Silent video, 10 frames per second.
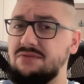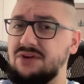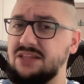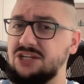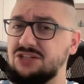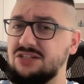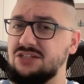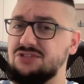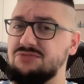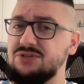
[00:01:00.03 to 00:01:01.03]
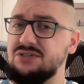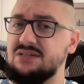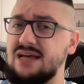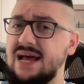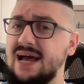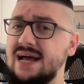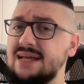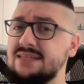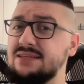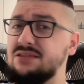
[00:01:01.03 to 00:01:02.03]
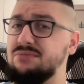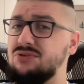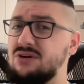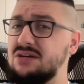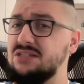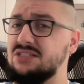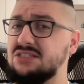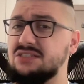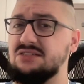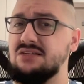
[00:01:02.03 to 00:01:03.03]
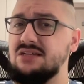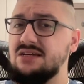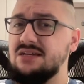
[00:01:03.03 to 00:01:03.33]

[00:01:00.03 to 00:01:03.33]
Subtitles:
financial instrument and the price